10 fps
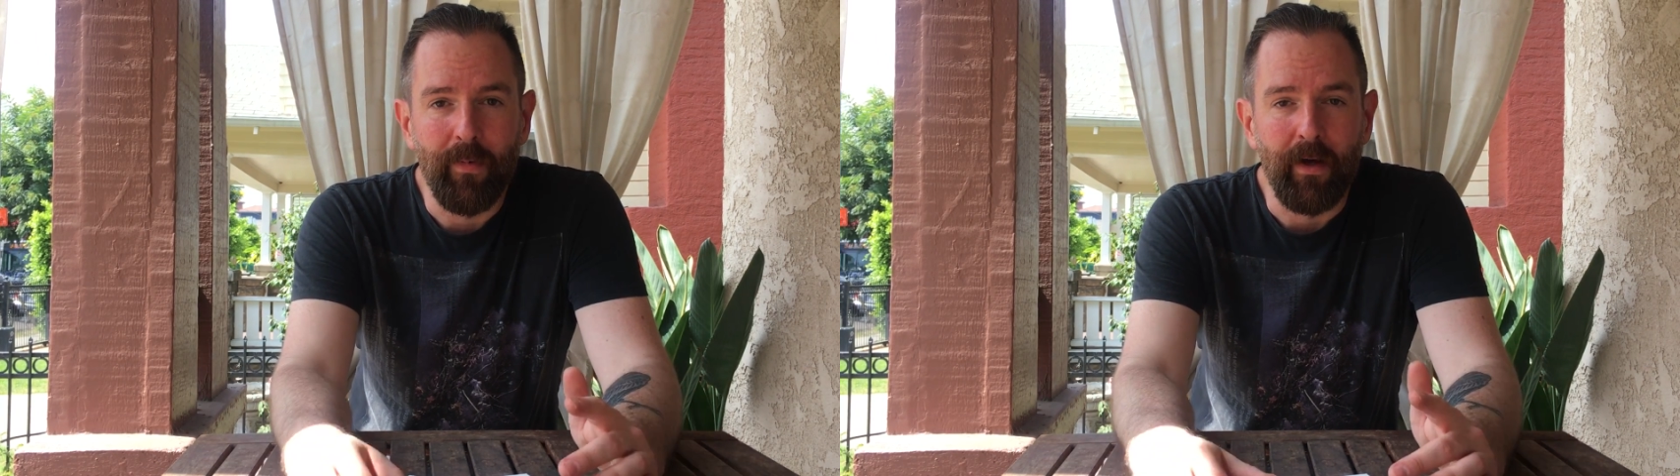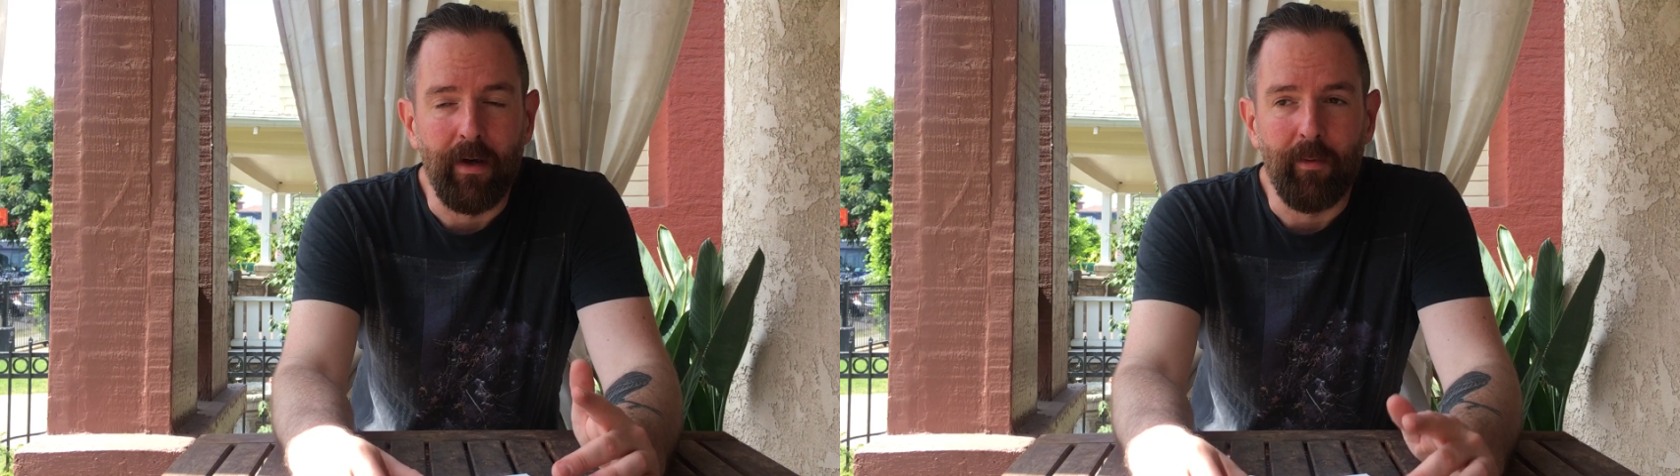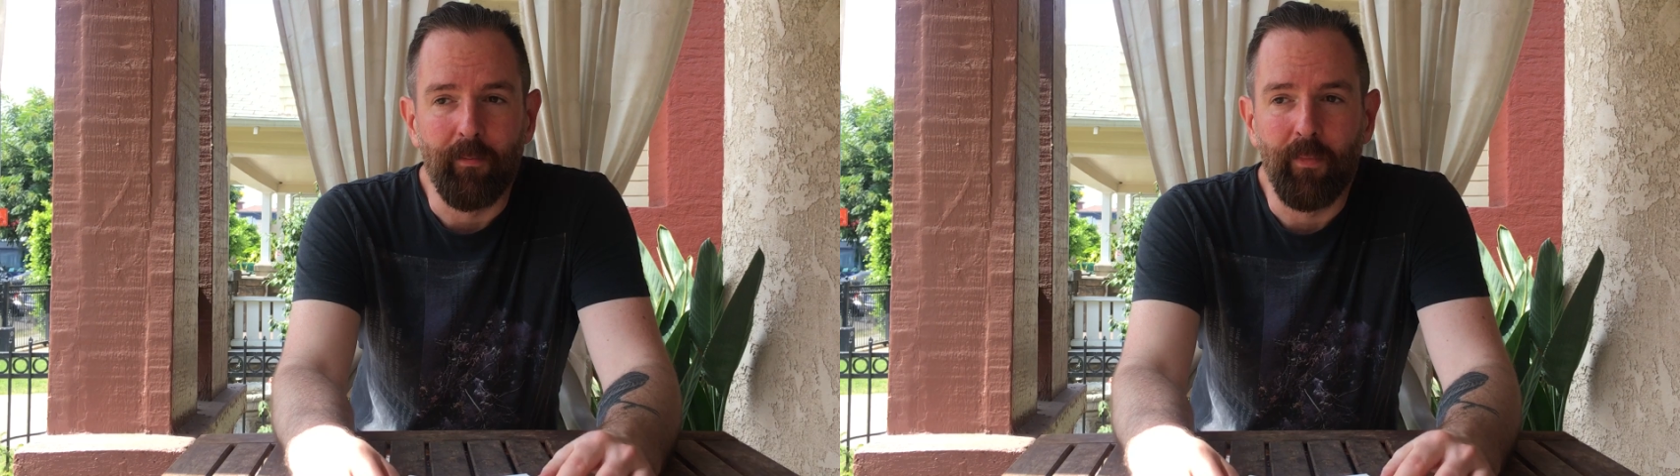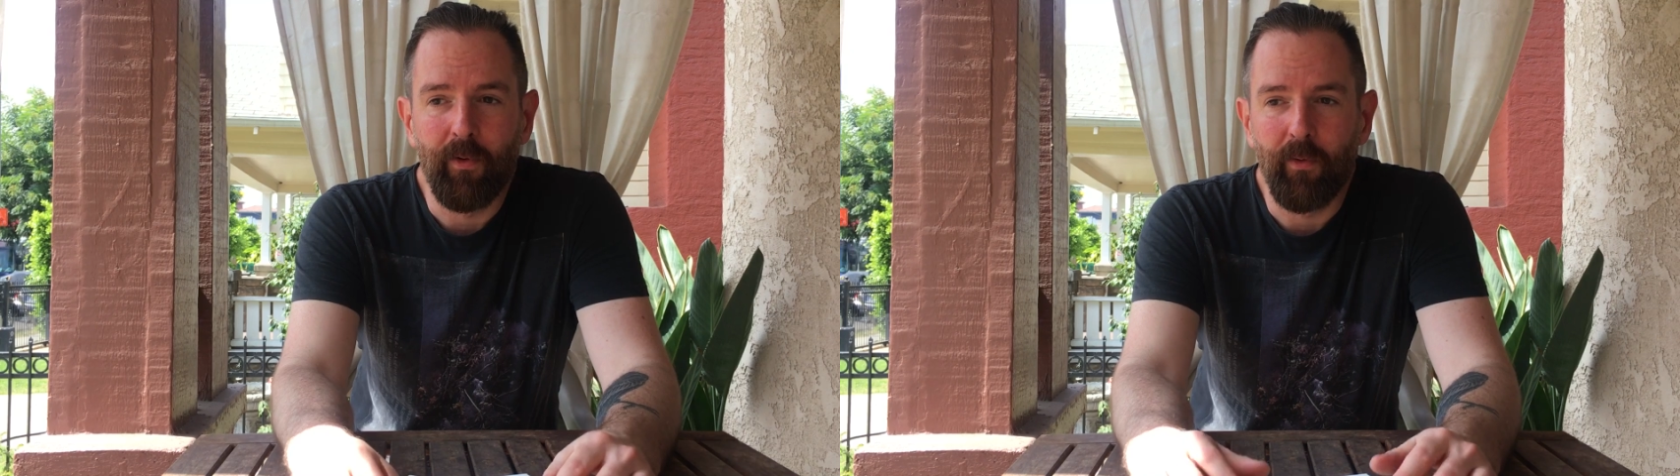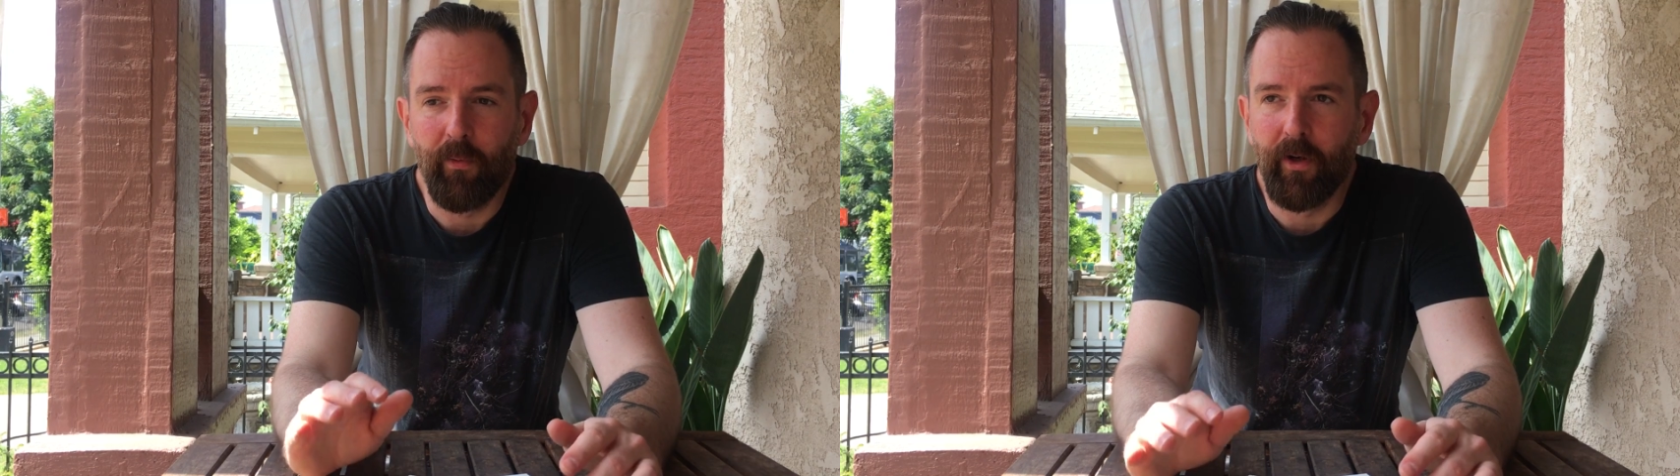Um,
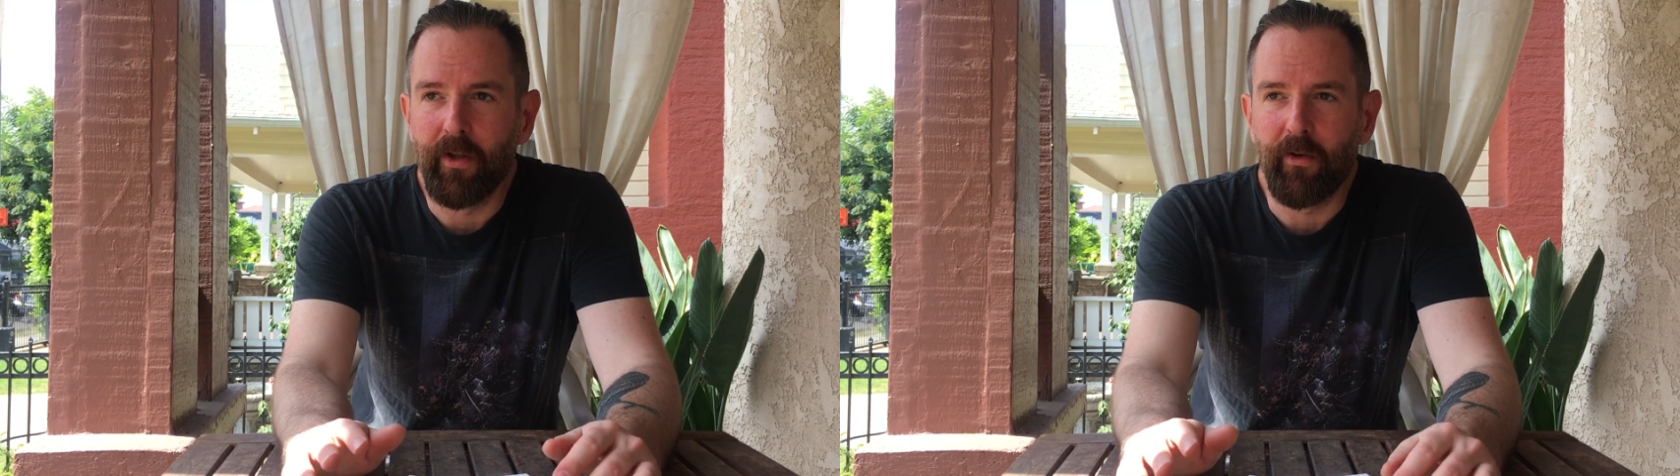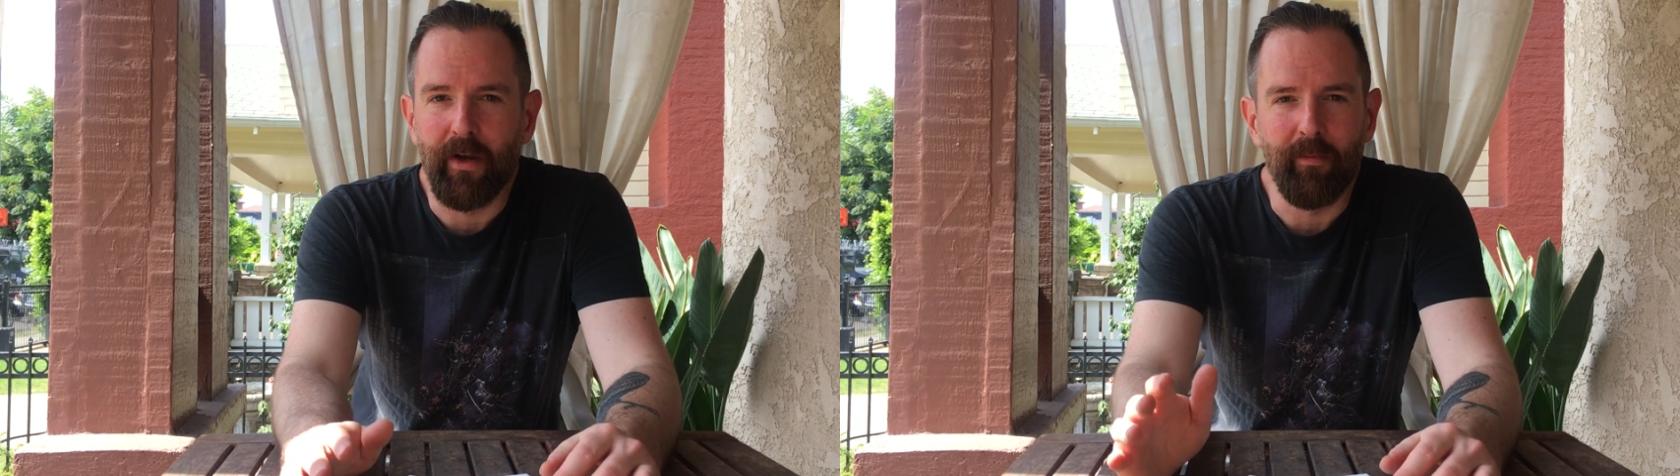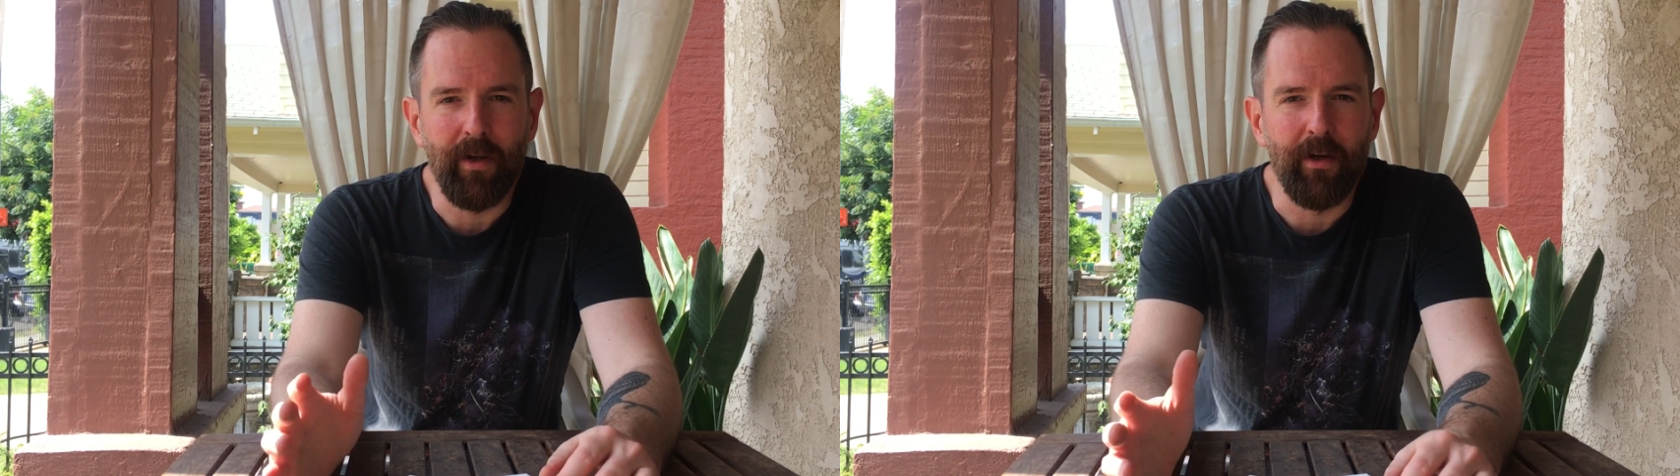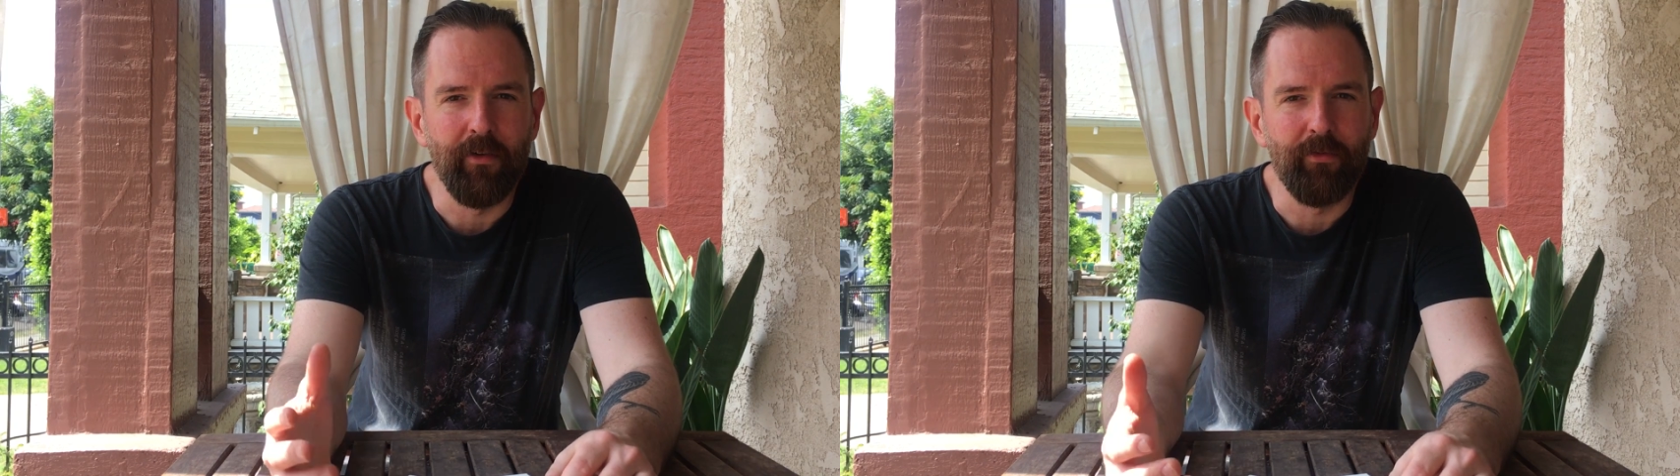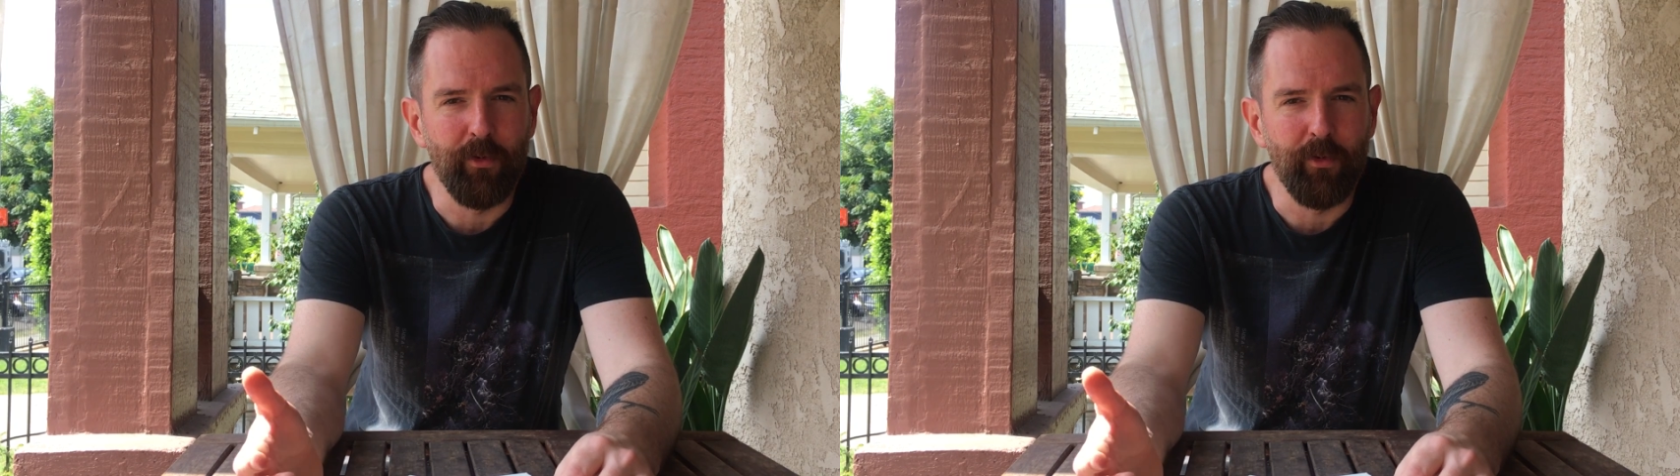really great kind of